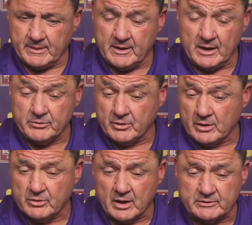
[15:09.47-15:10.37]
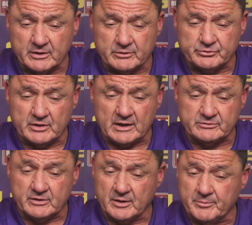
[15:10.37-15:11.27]
Yeah, you got to take your shots.
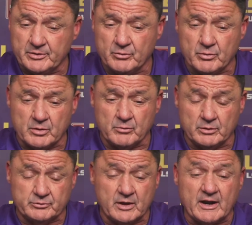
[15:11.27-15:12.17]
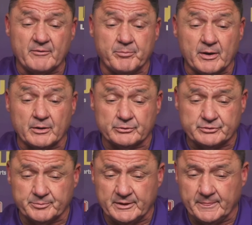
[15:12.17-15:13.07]
You got to beat your one-on-ones. You got to have players
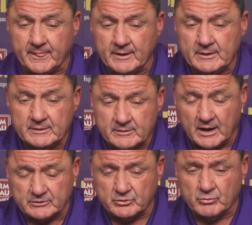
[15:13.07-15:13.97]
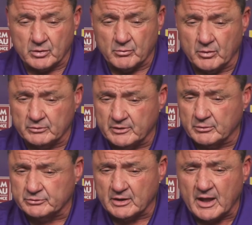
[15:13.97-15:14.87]
to beat guys on one-on-ones. There
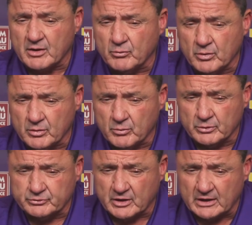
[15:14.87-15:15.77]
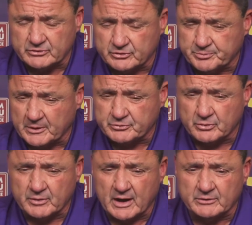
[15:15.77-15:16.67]
was a lot of one-on-one shots, especially
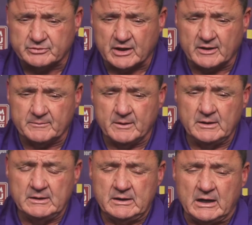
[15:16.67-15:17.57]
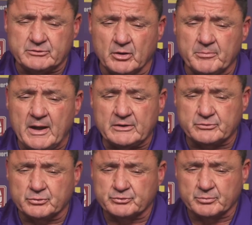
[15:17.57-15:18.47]
on the outside. I thought Bax
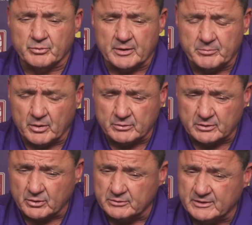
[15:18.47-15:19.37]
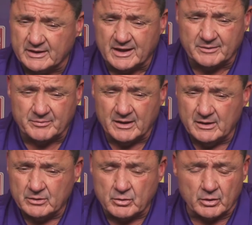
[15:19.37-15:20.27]
threw some great balls. I thought Deion
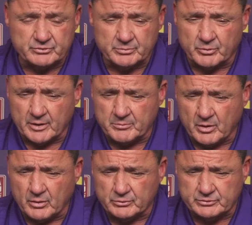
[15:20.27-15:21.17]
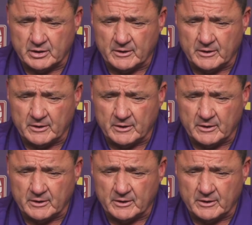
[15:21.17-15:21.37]
caught some great balls.